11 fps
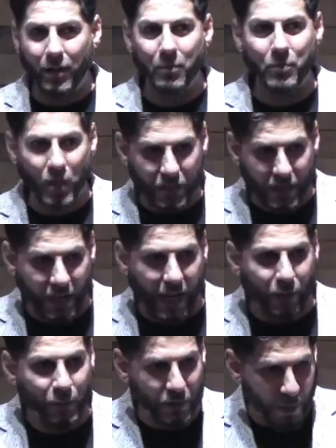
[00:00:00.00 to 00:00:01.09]
just in case
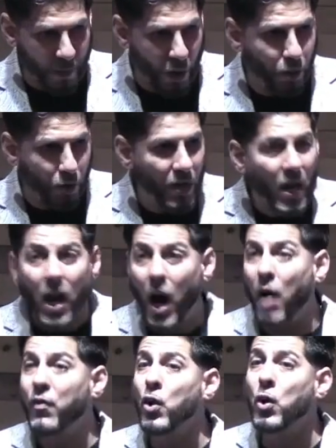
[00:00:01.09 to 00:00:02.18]
for some of those of
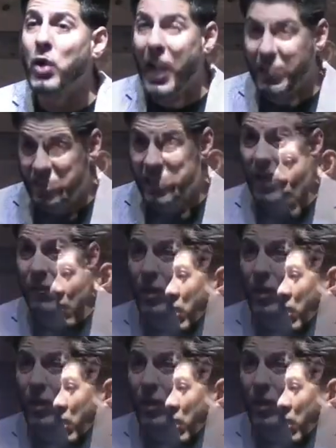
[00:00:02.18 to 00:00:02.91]
you who like to give good